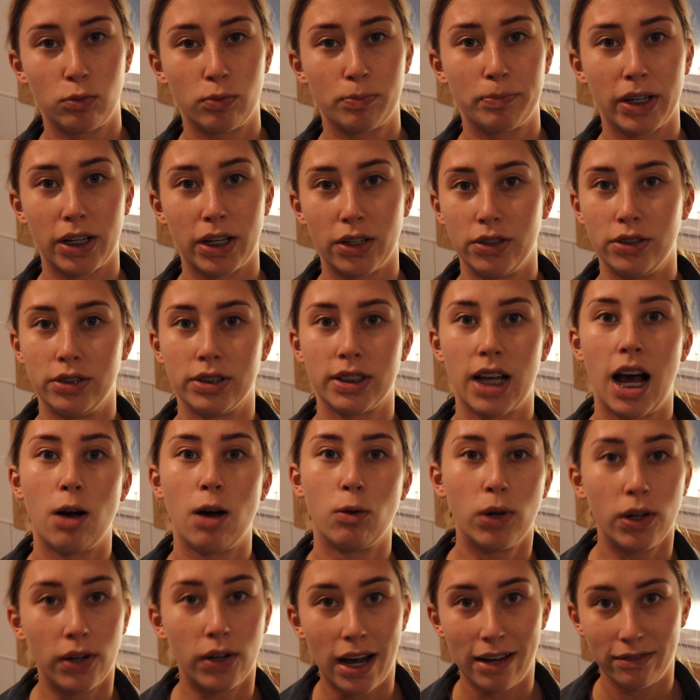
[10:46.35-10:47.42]
because I
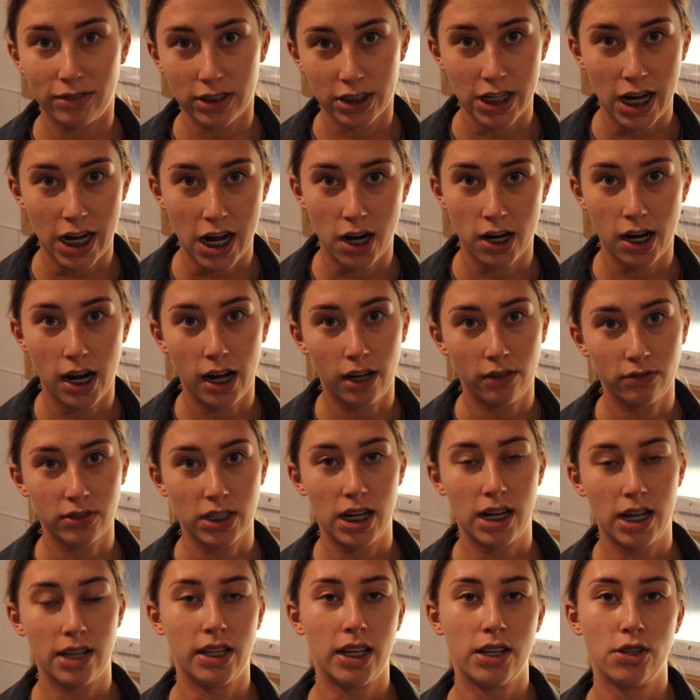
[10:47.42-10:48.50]
will have a shower after
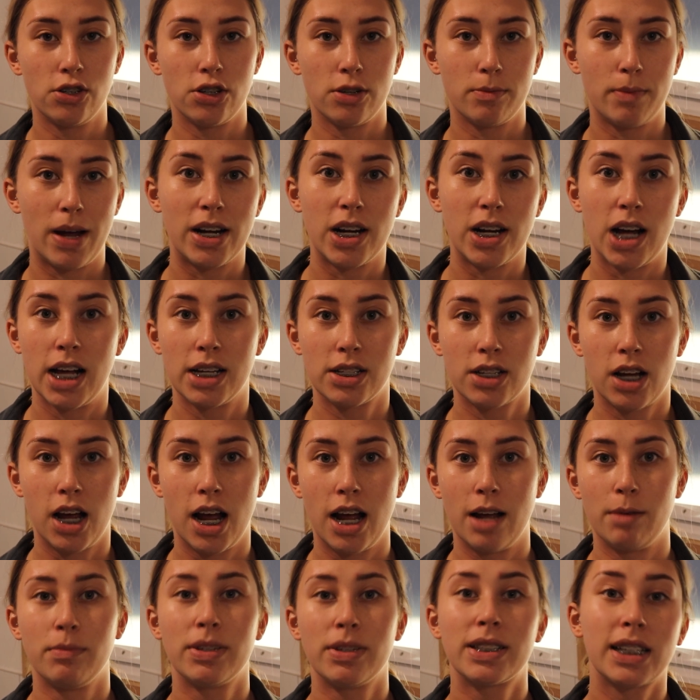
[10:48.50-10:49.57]
and then do my
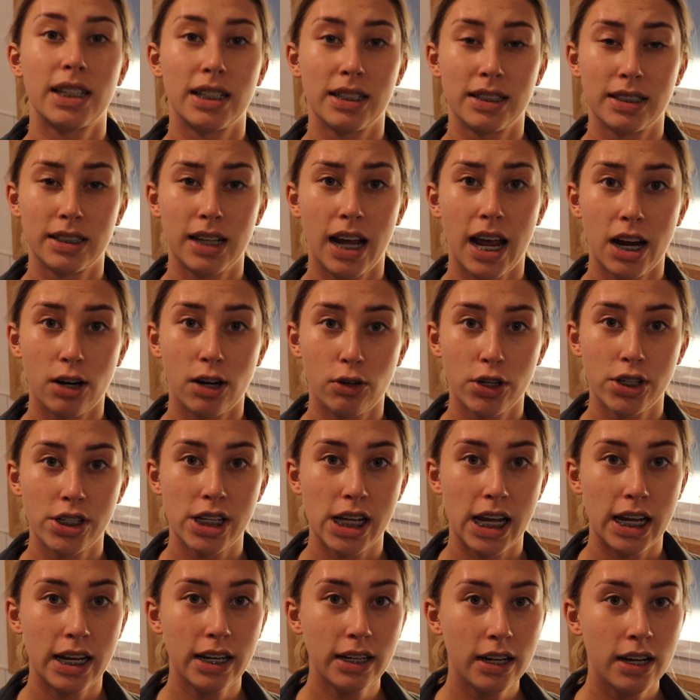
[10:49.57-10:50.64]
nighttime skincare
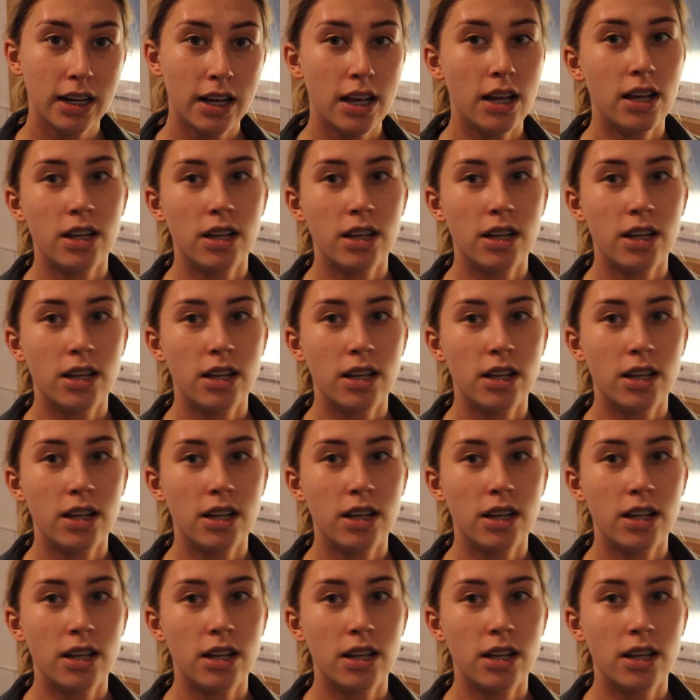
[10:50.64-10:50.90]
routine.